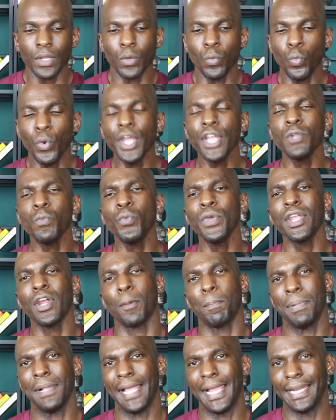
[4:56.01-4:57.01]
when we
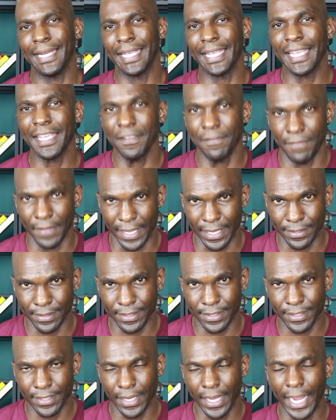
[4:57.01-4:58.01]
are planning
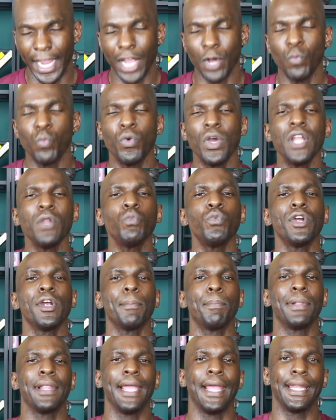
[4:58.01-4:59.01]
events and when
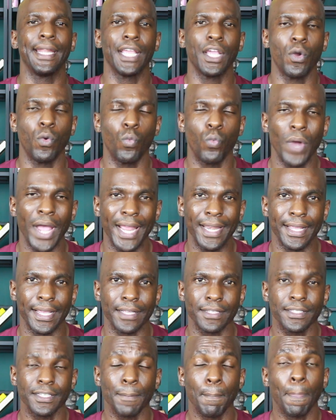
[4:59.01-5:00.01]
we're planning
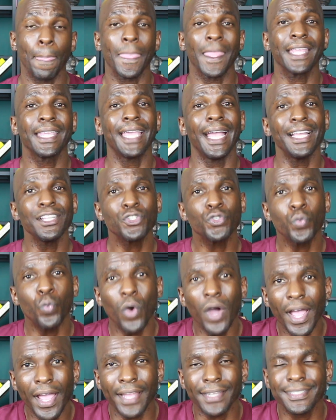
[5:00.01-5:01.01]
weddings, guess
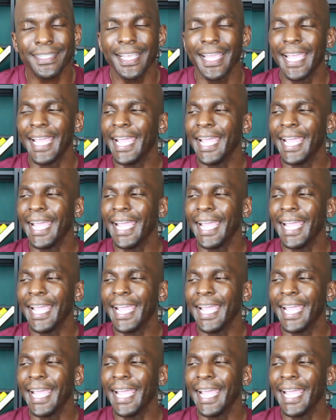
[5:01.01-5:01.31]
what?